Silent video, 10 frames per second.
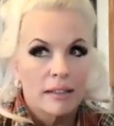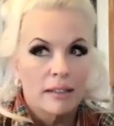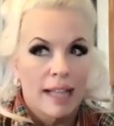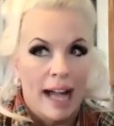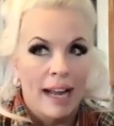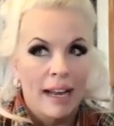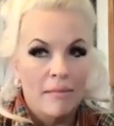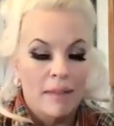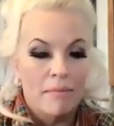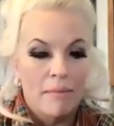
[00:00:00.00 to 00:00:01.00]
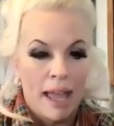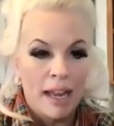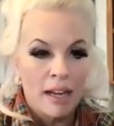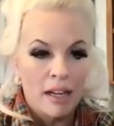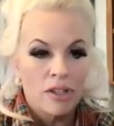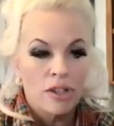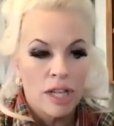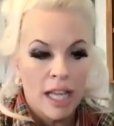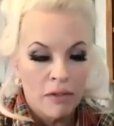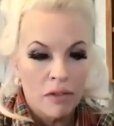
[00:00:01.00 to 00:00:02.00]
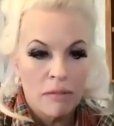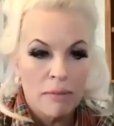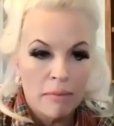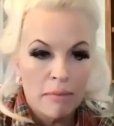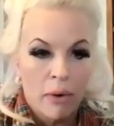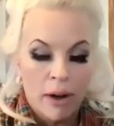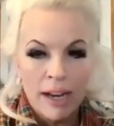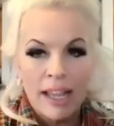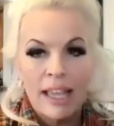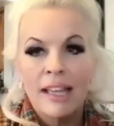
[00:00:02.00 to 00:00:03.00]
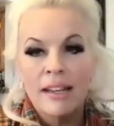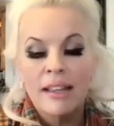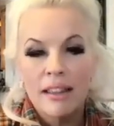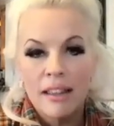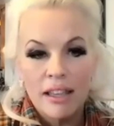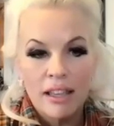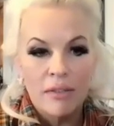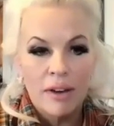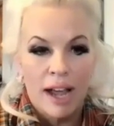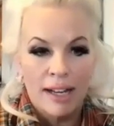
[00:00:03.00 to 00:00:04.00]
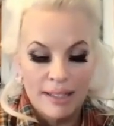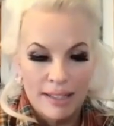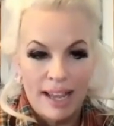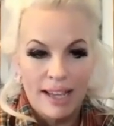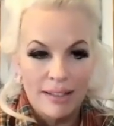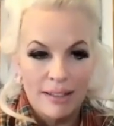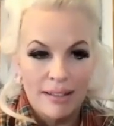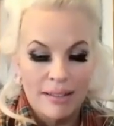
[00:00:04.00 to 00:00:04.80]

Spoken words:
Clan MacBean chief to be born in the United States.